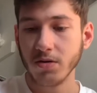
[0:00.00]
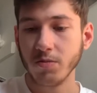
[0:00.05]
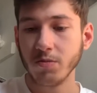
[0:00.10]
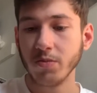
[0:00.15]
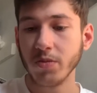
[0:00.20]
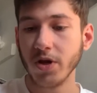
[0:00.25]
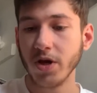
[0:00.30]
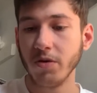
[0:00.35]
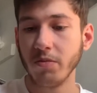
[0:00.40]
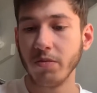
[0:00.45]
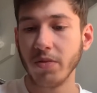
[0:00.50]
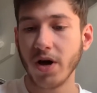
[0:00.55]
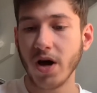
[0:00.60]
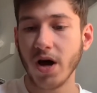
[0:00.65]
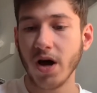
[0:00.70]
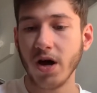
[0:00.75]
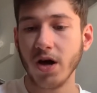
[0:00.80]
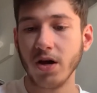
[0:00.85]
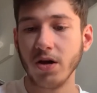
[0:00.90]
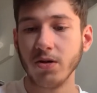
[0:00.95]
played
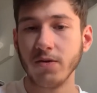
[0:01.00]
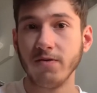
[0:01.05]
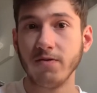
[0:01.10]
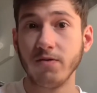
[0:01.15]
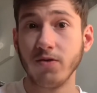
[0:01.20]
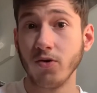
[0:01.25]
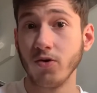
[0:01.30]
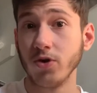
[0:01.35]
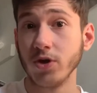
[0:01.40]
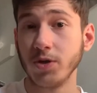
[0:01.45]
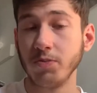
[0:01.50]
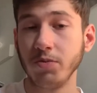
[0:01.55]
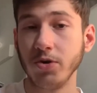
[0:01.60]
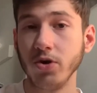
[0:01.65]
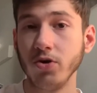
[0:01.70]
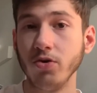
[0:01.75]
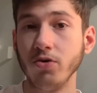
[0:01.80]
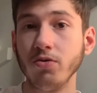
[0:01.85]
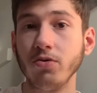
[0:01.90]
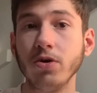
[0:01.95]
by Florence
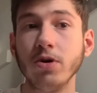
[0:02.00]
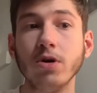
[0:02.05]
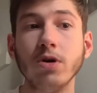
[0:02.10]
Pugh,